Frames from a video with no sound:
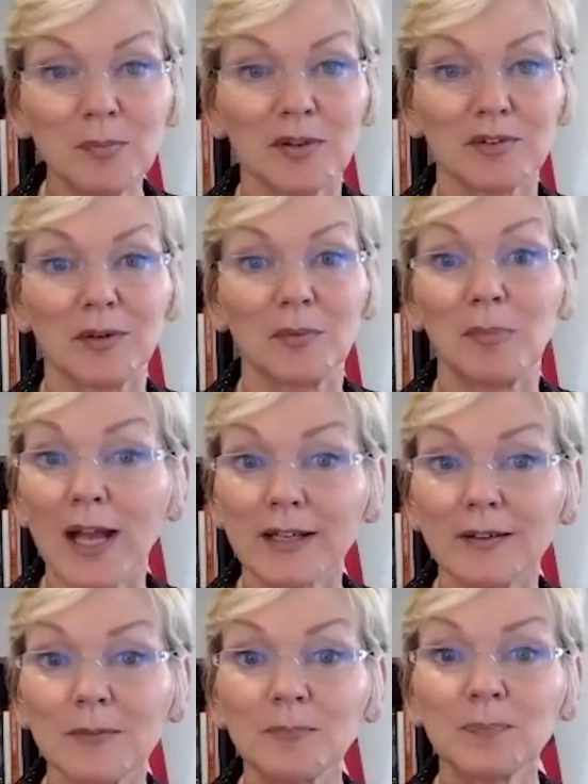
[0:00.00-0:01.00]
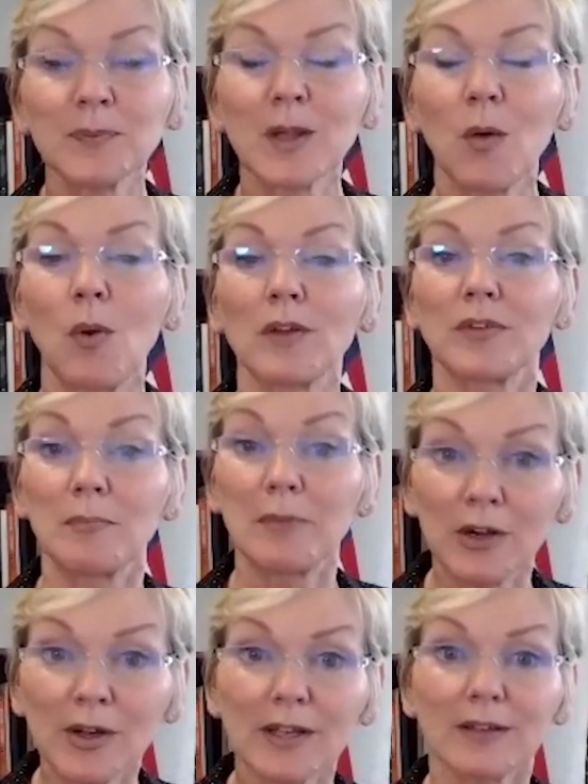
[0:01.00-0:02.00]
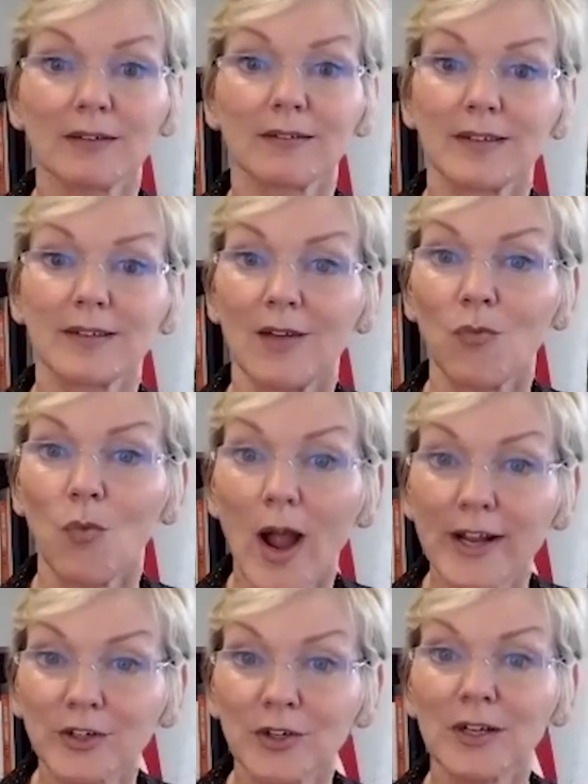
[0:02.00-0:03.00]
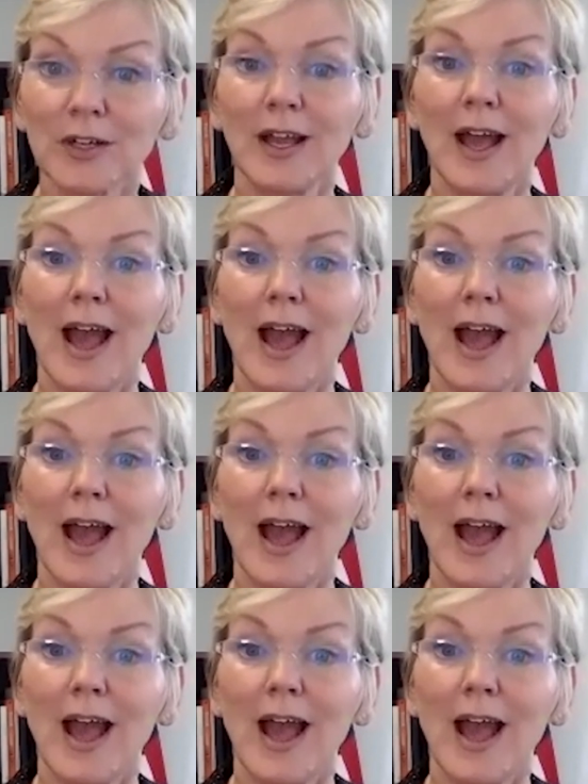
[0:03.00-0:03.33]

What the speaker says: President Biden wants Americans to have wider